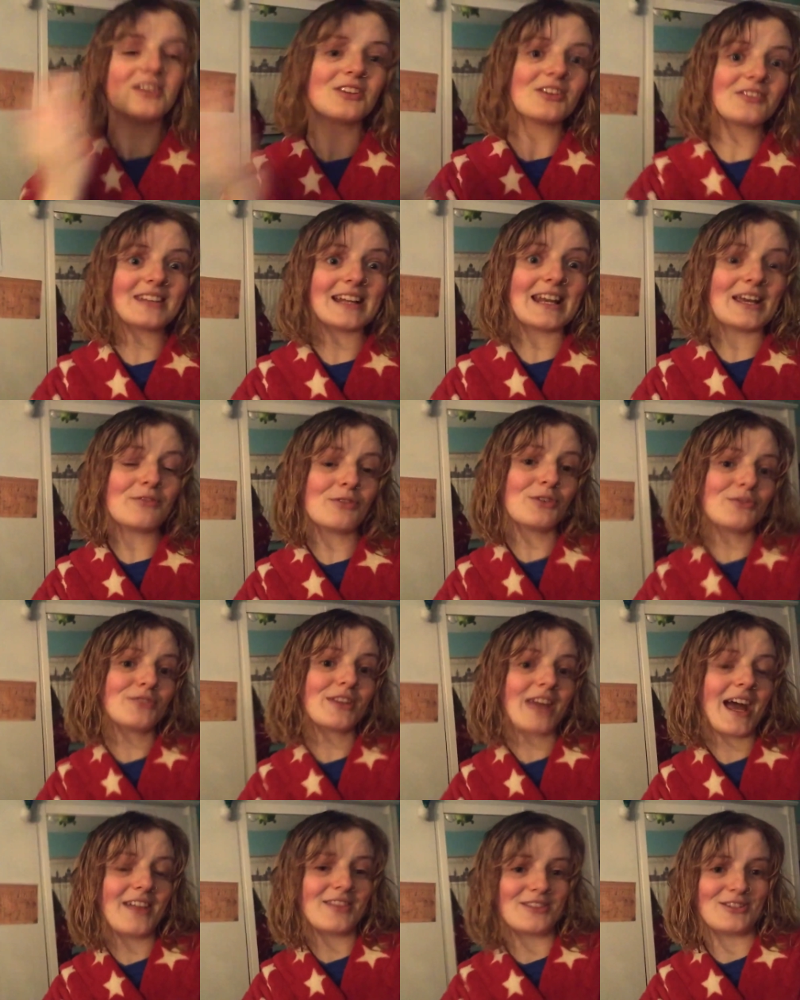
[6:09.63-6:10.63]
So I have to leave room
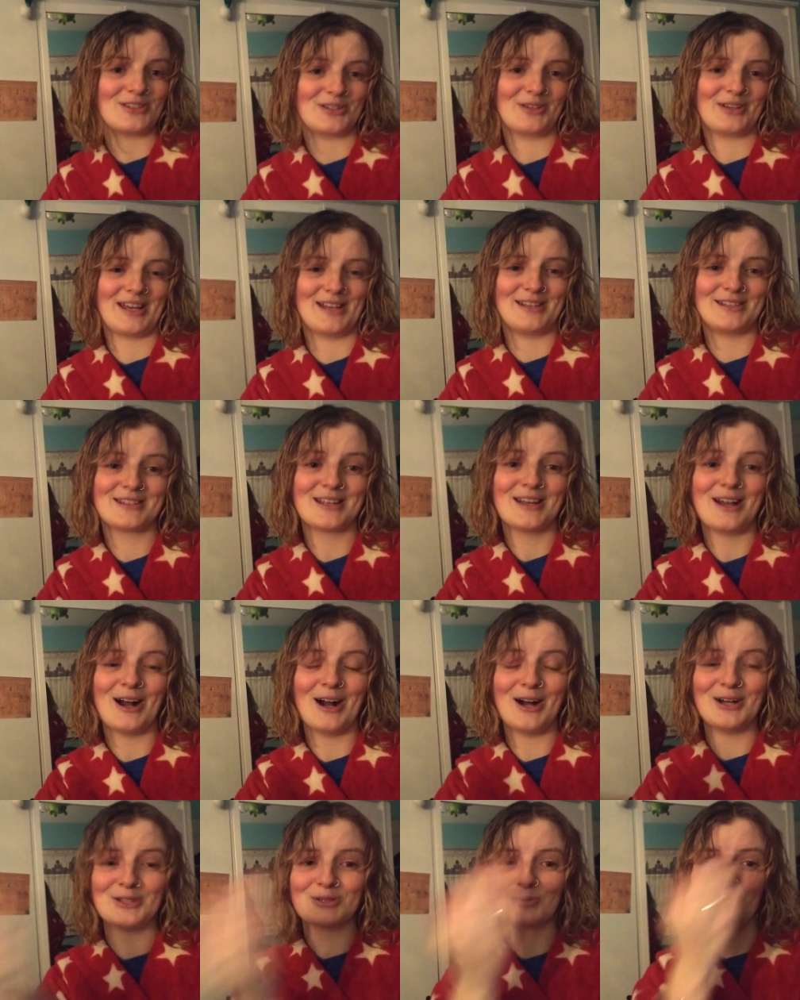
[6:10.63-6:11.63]
for that in the suitcase
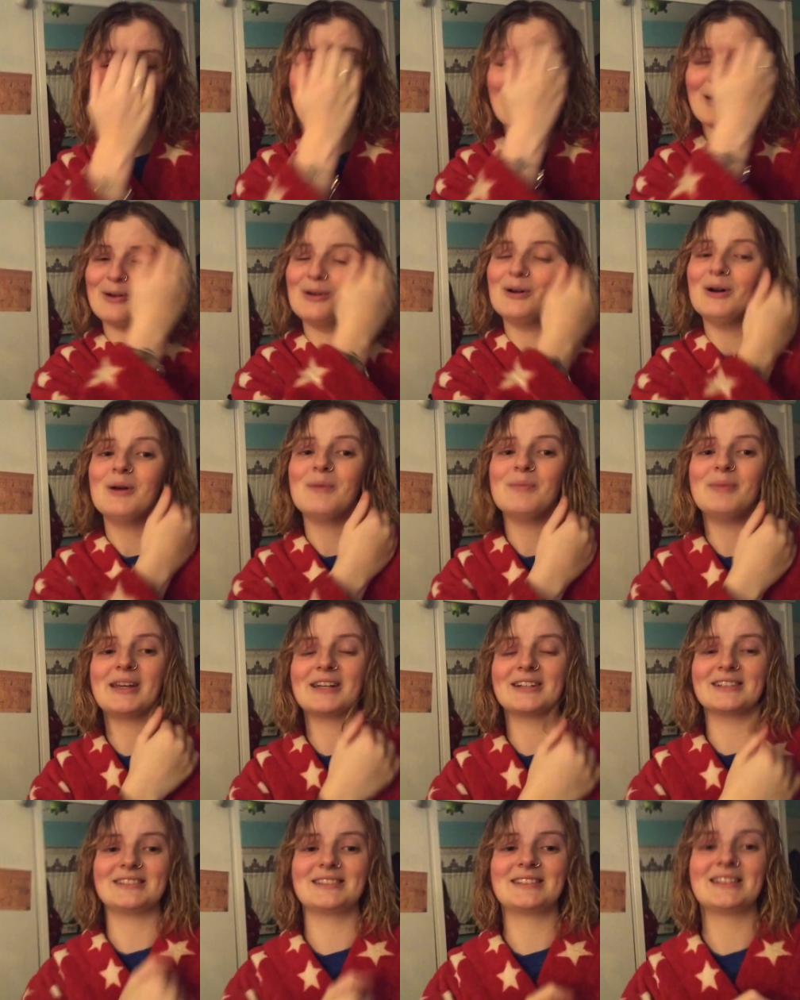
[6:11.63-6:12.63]
as well,
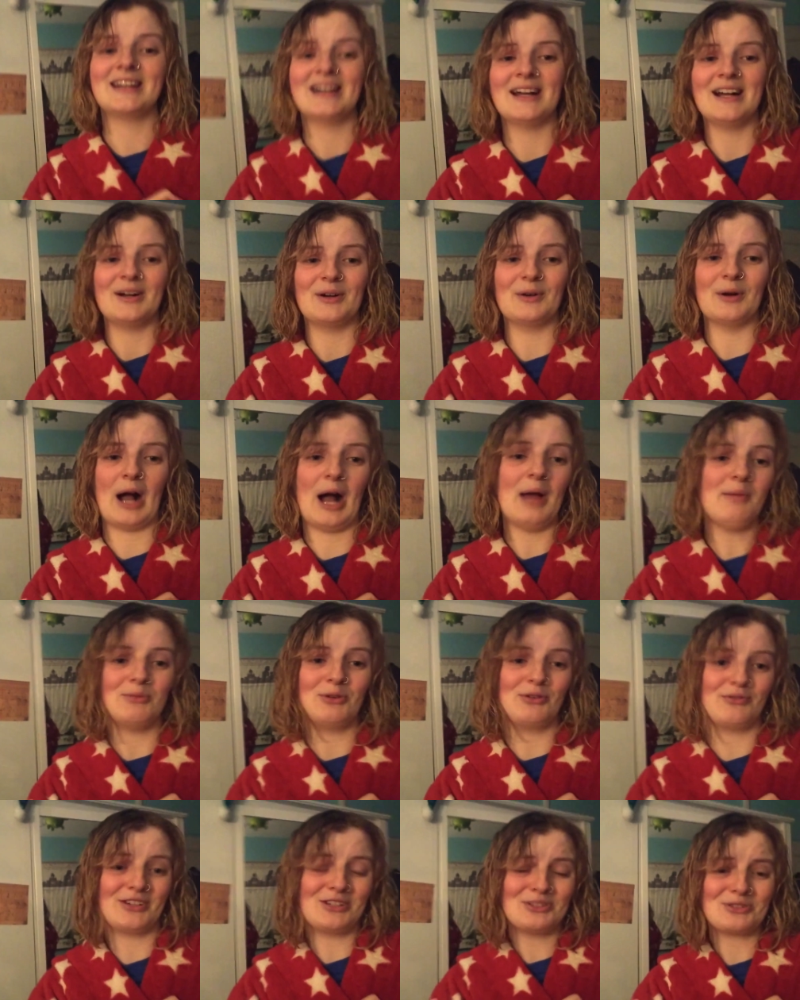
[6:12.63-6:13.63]
because I'm
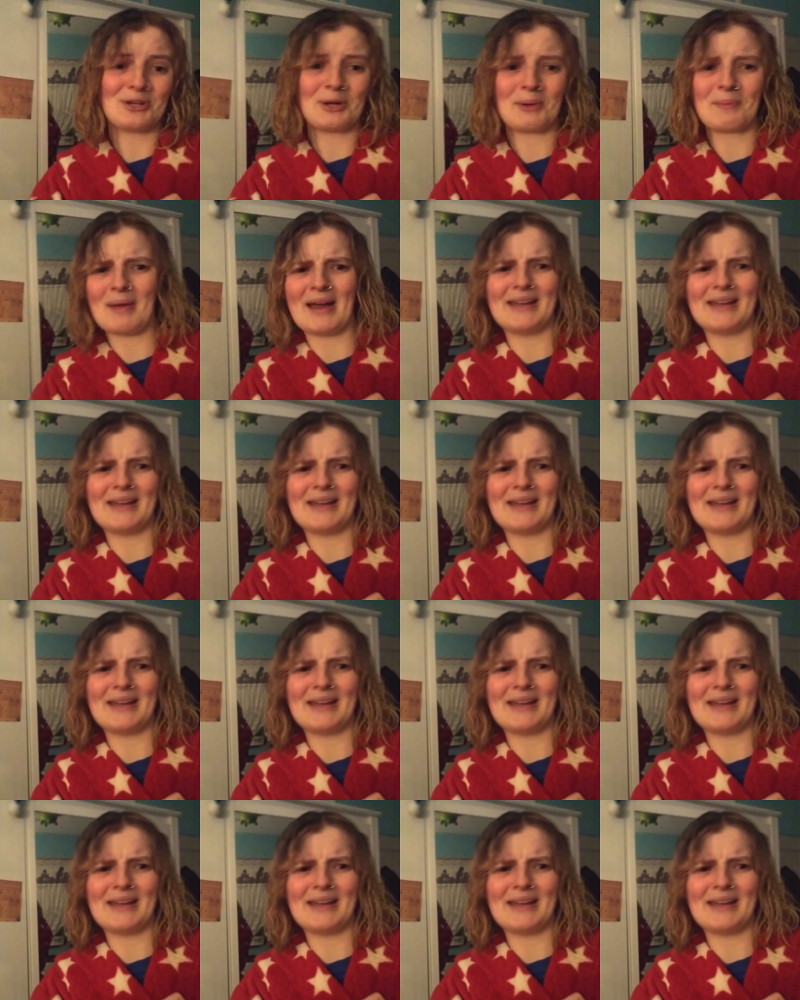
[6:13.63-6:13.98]
moving during